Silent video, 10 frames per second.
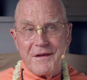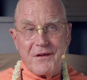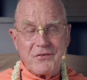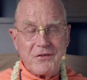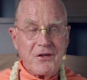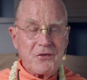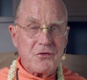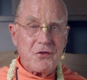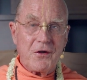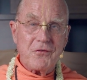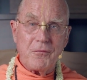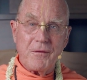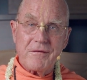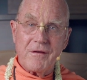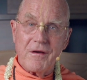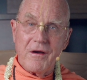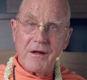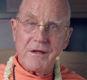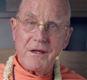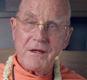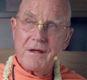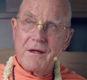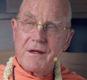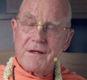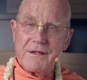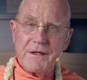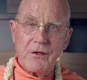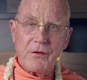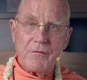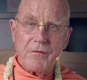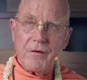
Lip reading: In Chaitanya Charitamrita Adi Leela